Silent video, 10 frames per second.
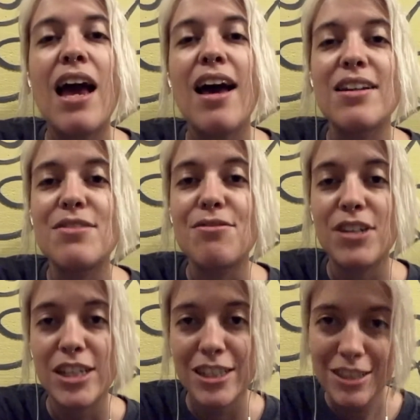And
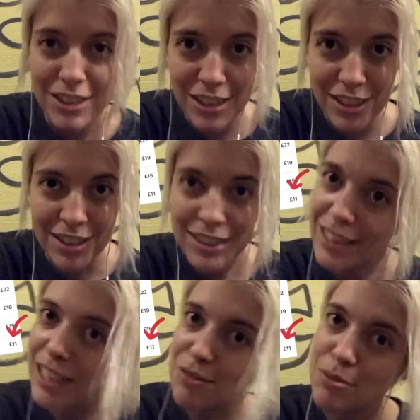finally,
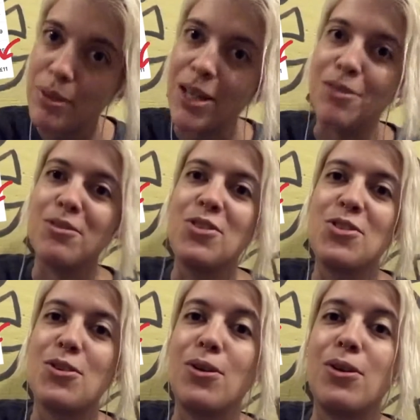
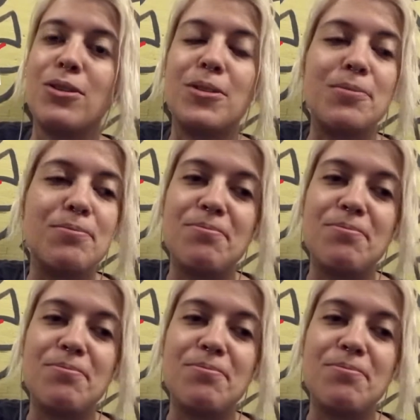£11 on